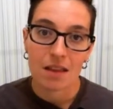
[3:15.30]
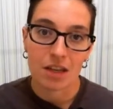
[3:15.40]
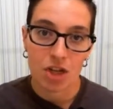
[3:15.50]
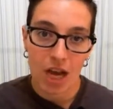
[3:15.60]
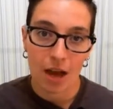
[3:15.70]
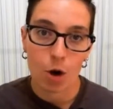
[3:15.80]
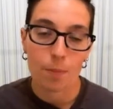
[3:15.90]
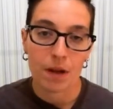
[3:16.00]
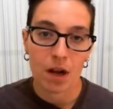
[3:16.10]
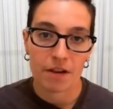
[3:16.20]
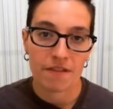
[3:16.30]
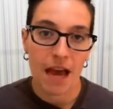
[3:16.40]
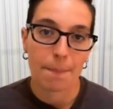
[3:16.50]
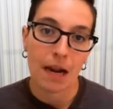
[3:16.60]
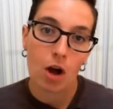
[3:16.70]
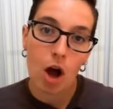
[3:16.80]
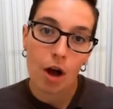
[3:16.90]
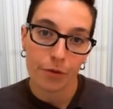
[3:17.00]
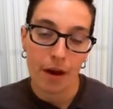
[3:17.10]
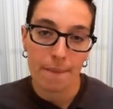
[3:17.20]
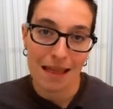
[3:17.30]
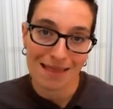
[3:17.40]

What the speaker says: the chat open, all of that, but I'll also have my